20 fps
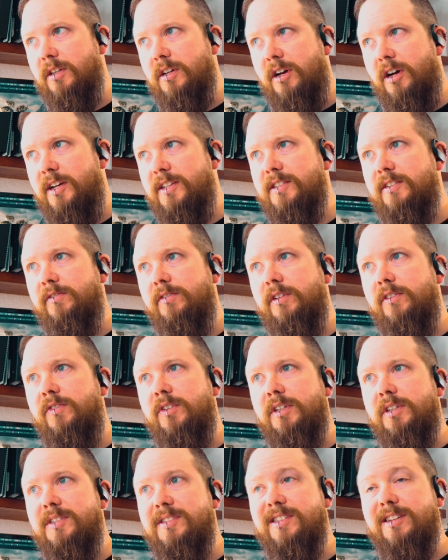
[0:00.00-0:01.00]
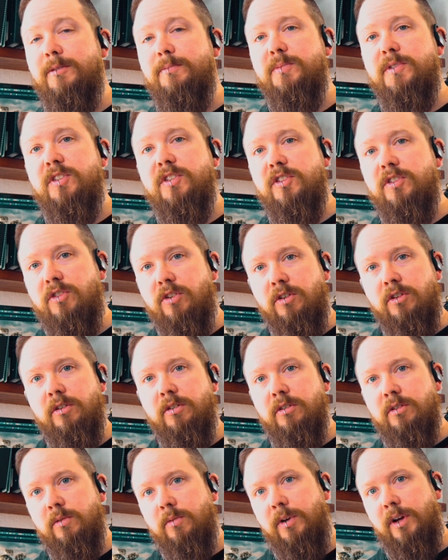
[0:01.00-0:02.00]
the cost of living is
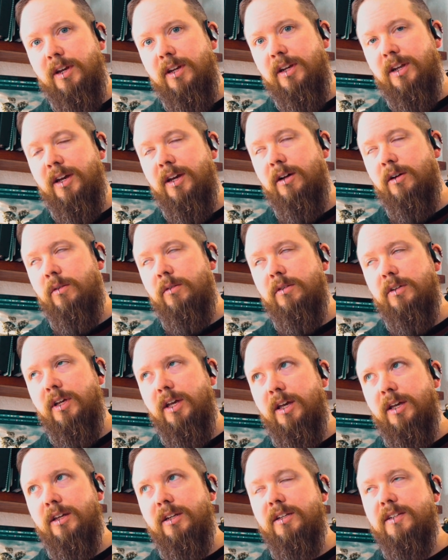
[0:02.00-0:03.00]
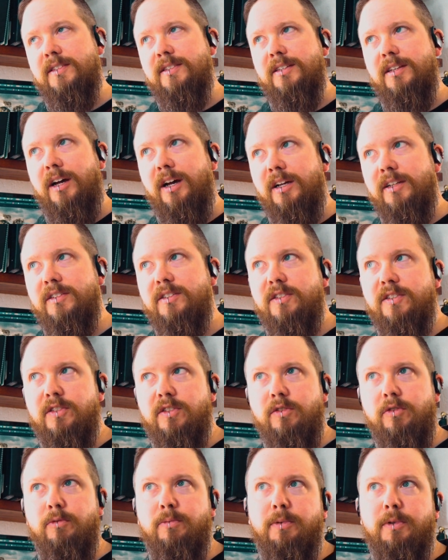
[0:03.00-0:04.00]
absurd right now, and it's not
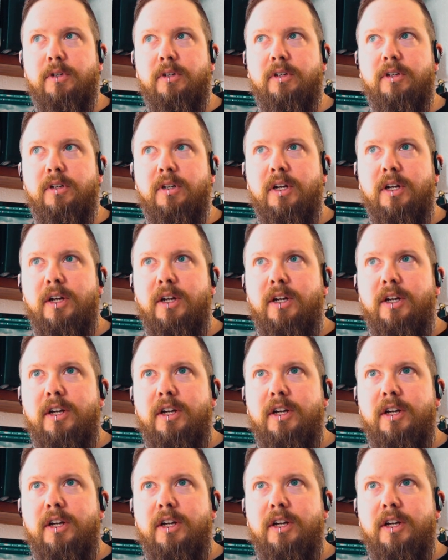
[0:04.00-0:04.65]
super